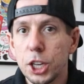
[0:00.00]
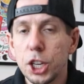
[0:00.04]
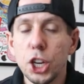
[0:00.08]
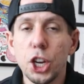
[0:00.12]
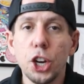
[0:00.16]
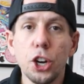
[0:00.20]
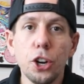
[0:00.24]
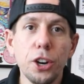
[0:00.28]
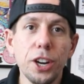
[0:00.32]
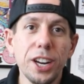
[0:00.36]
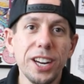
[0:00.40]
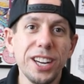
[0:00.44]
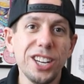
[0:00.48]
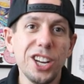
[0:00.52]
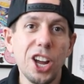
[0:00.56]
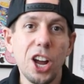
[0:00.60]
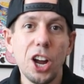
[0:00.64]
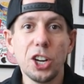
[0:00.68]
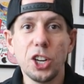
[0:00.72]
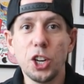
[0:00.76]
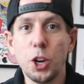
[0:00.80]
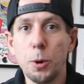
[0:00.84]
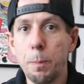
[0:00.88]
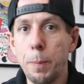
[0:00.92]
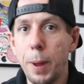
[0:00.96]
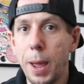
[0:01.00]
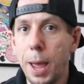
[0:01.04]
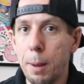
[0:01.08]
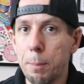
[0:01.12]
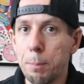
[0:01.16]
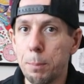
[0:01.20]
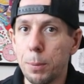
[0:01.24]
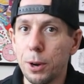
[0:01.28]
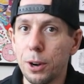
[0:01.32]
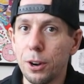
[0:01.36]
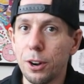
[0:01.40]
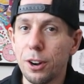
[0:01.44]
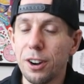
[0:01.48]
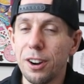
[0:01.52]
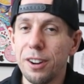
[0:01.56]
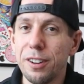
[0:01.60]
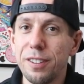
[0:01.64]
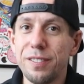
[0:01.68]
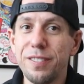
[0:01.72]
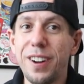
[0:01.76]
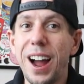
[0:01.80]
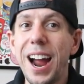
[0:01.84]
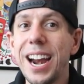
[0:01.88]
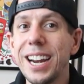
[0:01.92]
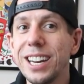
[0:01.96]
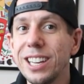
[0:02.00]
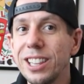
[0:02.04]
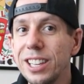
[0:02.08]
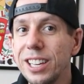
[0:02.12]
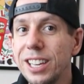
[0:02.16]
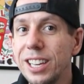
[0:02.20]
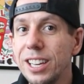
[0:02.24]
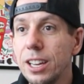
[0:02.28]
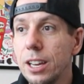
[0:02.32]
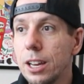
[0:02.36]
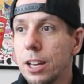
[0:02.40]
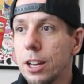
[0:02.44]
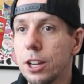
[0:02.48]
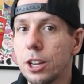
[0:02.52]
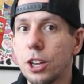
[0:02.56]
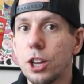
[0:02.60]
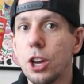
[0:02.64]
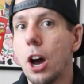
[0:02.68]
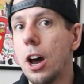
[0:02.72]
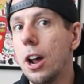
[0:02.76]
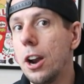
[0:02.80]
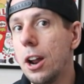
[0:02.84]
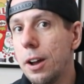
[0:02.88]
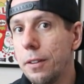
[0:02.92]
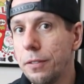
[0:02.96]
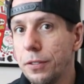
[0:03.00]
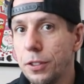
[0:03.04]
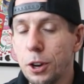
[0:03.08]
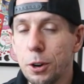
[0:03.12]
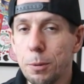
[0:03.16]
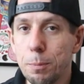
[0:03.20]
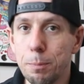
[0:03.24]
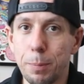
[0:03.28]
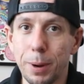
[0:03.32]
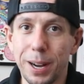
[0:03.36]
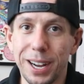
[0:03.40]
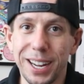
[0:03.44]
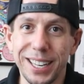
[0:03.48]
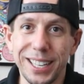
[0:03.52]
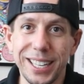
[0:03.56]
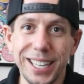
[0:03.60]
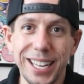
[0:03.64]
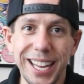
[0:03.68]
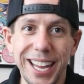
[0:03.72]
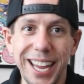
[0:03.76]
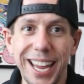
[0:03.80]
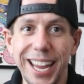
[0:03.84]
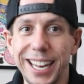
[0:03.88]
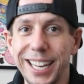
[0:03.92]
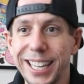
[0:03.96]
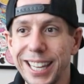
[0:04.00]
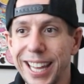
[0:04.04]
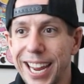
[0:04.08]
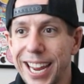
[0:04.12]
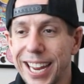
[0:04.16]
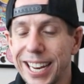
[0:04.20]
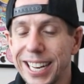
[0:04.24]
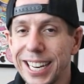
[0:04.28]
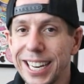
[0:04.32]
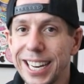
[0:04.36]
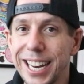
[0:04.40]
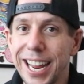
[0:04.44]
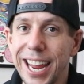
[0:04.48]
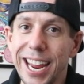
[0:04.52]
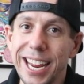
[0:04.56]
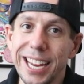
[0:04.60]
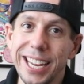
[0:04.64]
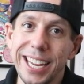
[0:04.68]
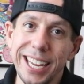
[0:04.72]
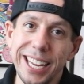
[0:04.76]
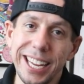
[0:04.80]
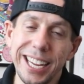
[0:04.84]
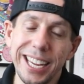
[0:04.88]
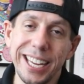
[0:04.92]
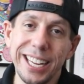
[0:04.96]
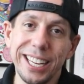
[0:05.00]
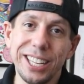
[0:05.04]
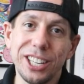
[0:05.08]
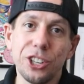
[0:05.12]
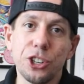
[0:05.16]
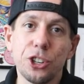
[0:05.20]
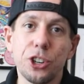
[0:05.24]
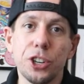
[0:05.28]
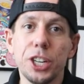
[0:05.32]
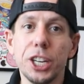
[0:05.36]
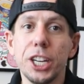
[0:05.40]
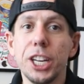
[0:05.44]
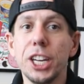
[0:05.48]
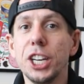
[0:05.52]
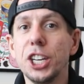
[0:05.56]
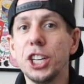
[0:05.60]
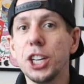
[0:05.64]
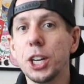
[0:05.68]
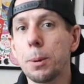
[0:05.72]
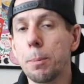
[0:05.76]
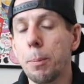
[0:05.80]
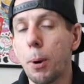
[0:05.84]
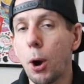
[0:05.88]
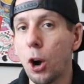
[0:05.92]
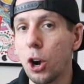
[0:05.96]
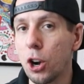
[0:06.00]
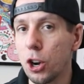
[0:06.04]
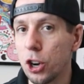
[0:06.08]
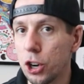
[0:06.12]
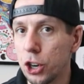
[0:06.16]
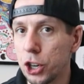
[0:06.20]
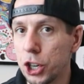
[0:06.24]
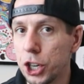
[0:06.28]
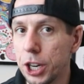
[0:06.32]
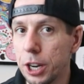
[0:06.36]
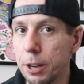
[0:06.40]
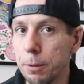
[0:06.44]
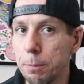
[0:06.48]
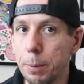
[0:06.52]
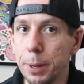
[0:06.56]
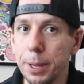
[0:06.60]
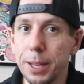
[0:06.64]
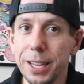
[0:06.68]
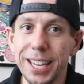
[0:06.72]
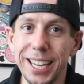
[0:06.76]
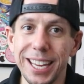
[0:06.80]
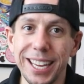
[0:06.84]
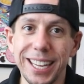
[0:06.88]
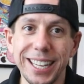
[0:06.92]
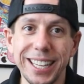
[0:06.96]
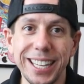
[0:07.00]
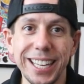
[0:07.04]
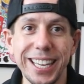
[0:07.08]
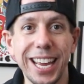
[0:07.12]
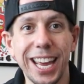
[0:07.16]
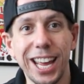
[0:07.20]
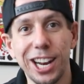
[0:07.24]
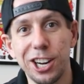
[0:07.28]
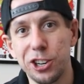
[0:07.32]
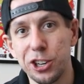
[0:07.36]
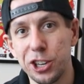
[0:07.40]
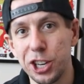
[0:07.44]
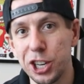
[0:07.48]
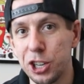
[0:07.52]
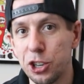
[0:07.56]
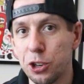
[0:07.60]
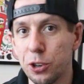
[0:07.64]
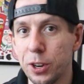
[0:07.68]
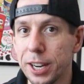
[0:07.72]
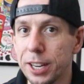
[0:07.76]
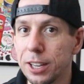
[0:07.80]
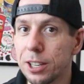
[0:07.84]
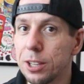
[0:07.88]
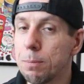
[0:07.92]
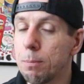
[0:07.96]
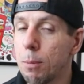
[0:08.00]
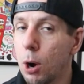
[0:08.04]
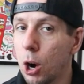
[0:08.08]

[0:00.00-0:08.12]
Keurig Dr. Pepper finally got off their butt and landed a key strategic partnership in the energy drinks